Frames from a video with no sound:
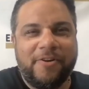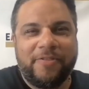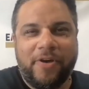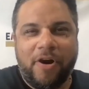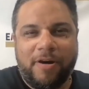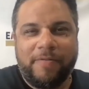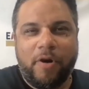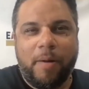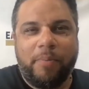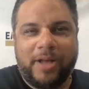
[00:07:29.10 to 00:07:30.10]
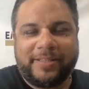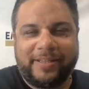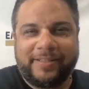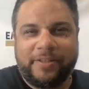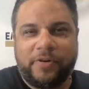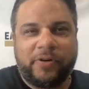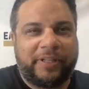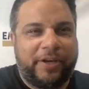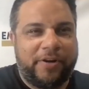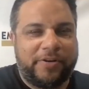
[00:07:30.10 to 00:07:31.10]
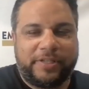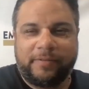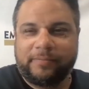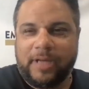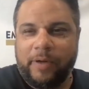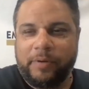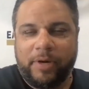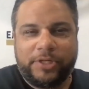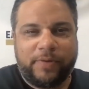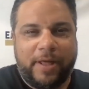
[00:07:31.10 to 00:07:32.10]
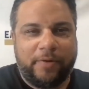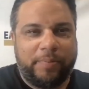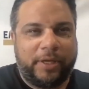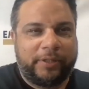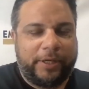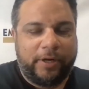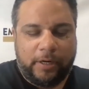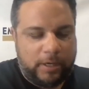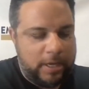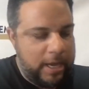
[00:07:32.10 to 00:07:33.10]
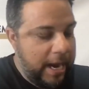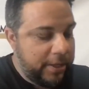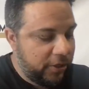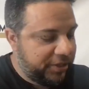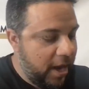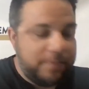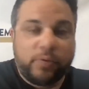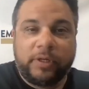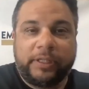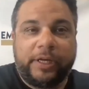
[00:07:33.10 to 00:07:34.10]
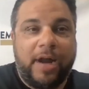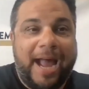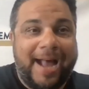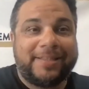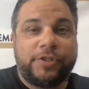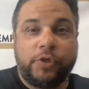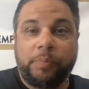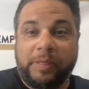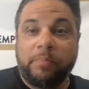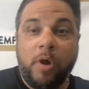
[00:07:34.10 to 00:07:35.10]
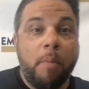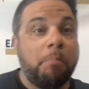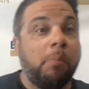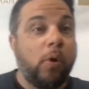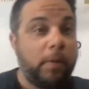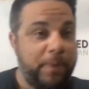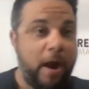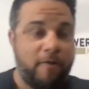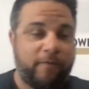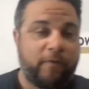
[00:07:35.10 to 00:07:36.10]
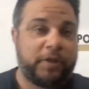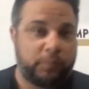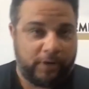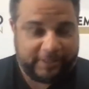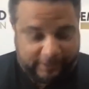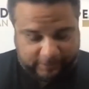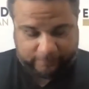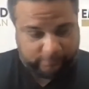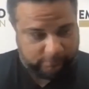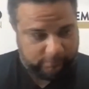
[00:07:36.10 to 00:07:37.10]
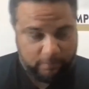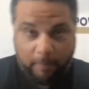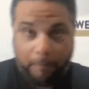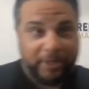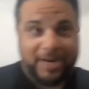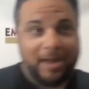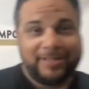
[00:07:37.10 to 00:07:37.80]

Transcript: There are bosses and there are leaders. I would much rather be a leader. And there's times when a leader has to be more powerful in his presence, but not